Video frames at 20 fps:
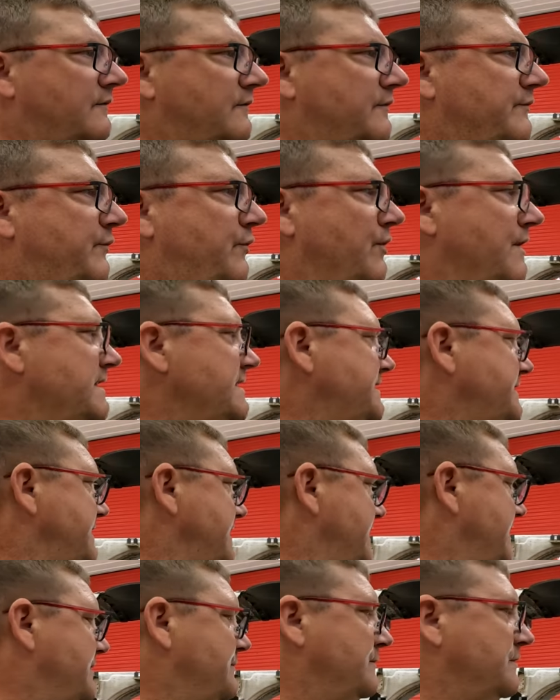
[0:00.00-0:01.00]
We've greased
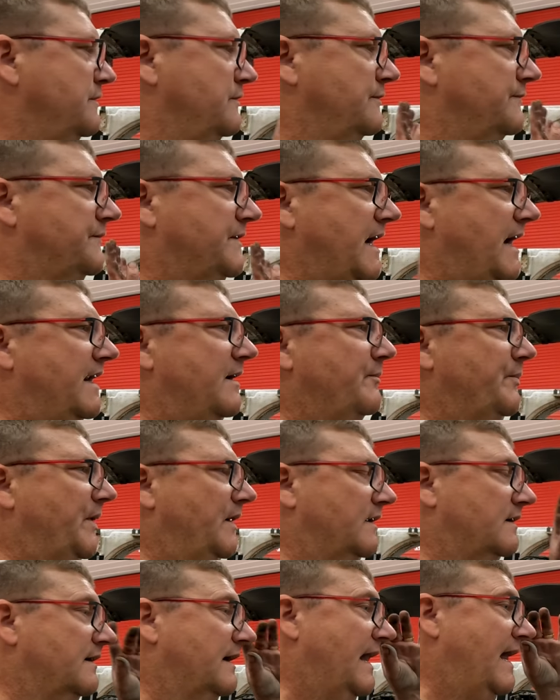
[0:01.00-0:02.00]
him, we've tied up
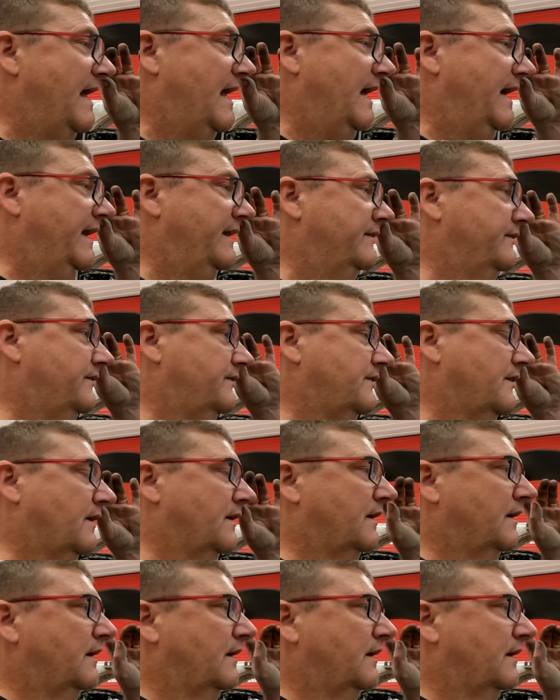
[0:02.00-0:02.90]
all our lines.